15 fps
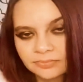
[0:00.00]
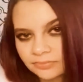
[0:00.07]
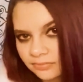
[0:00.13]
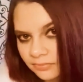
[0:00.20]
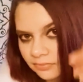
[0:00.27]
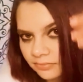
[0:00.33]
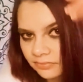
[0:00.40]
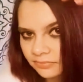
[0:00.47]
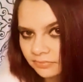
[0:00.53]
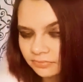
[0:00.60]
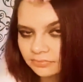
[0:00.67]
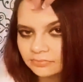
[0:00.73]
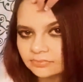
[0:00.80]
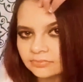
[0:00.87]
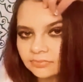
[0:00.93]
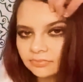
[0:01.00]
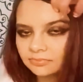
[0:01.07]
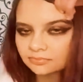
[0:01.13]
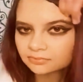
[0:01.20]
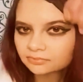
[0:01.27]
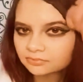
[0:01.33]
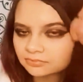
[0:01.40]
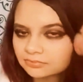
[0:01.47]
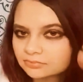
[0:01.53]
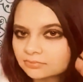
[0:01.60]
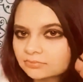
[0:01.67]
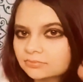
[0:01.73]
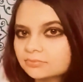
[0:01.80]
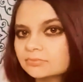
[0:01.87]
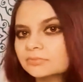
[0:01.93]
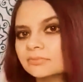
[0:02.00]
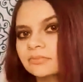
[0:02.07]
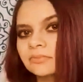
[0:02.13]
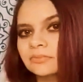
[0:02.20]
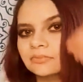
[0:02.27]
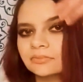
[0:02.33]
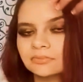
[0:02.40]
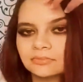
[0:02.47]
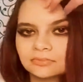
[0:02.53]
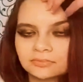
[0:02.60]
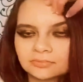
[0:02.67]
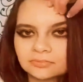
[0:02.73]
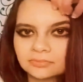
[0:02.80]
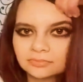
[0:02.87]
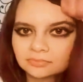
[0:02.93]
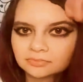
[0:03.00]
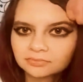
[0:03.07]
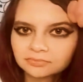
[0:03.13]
This person isn't speaking.